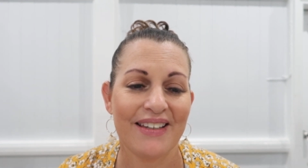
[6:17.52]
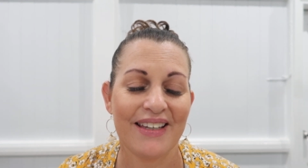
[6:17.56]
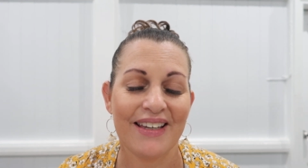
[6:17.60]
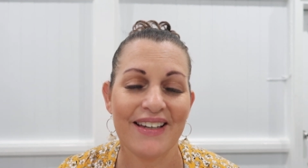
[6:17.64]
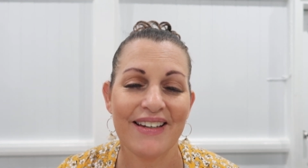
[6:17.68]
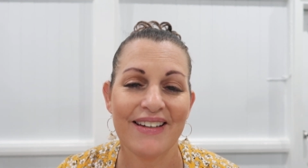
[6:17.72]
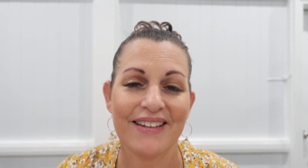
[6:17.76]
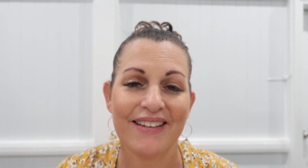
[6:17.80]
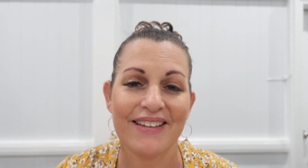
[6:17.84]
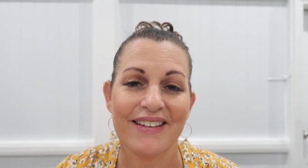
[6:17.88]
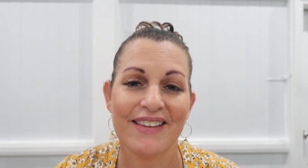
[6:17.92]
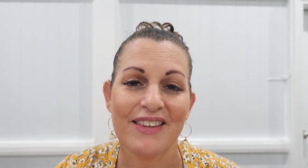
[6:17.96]

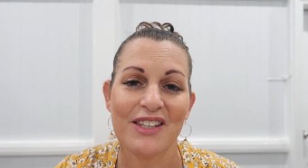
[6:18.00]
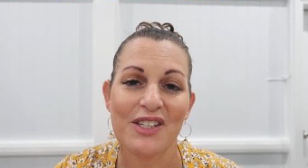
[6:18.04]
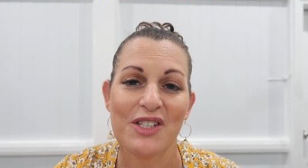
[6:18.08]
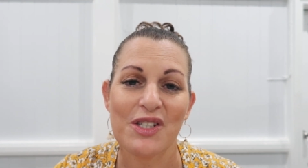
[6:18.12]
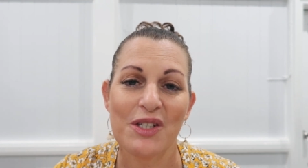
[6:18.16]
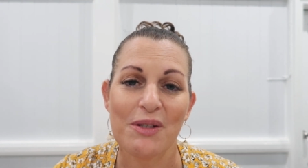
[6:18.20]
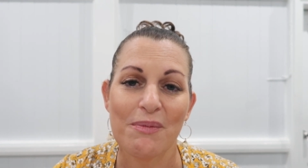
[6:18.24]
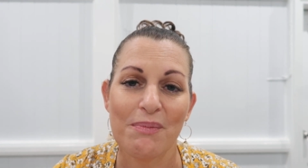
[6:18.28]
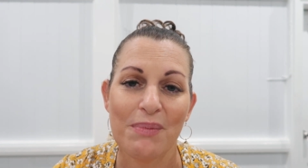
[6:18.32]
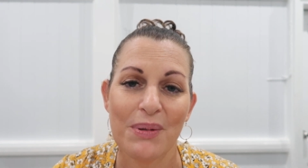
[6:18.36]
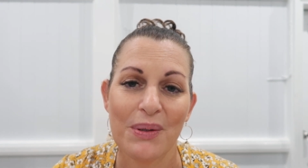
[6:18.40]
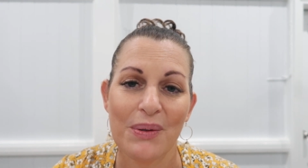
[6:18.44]
yeah, the
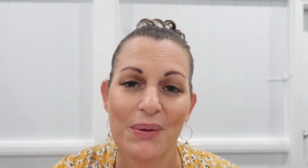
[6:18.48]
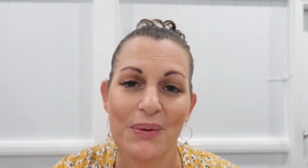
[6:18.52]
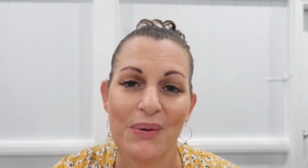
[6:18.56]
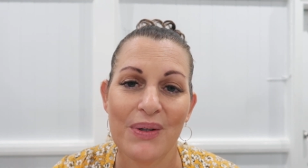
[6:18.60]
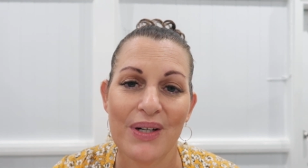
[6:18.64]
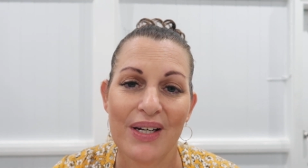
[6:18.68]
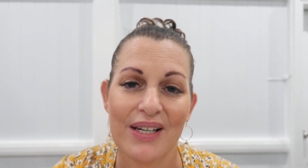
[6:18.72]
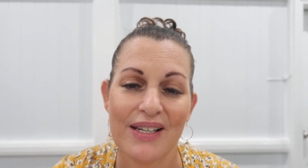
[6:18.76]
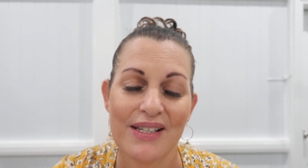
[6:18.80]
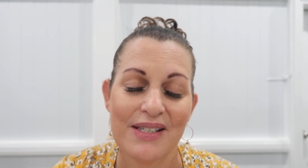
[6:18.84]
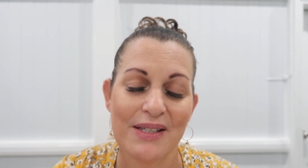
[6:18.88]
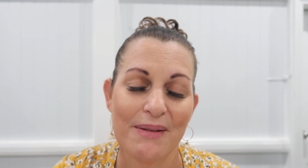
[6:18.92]

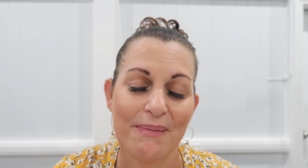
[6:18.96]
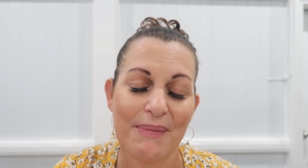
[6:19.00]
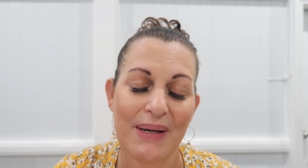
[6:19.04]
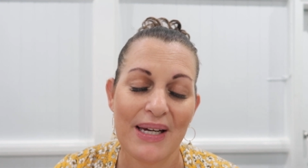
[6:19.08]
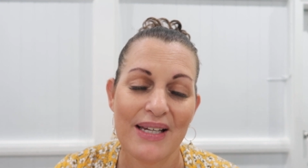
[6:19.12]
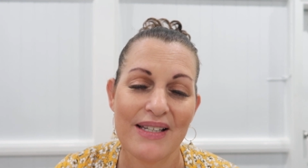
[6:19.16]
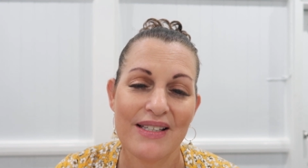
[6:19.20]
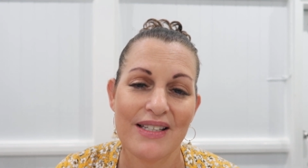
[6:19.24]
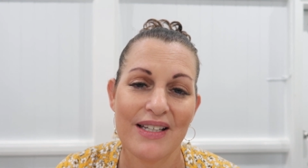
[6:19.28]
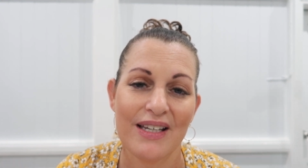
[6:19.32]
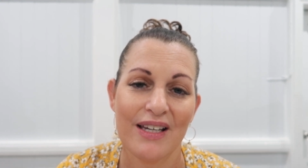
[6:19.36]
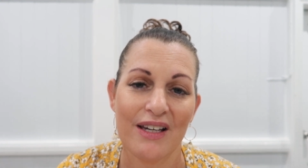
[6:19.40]
support is
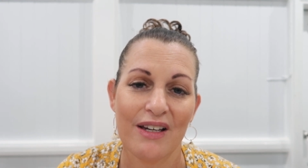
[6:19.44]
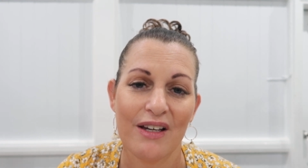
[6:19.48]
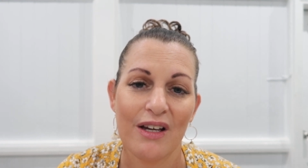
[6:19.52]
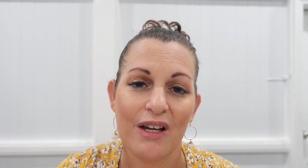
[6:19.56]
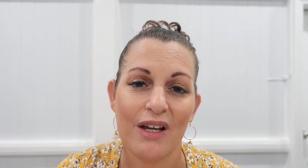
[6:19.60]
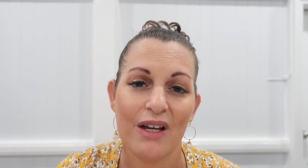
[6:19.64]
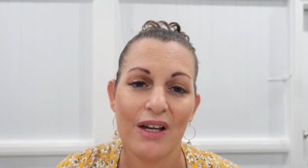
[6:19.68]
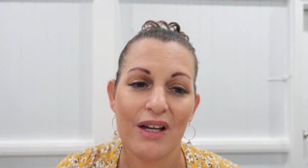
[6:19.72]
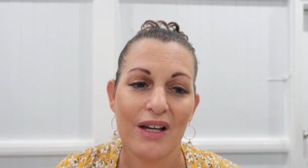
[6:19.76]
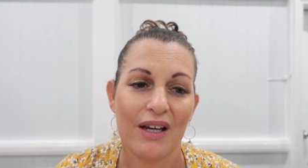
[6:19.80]
amazing.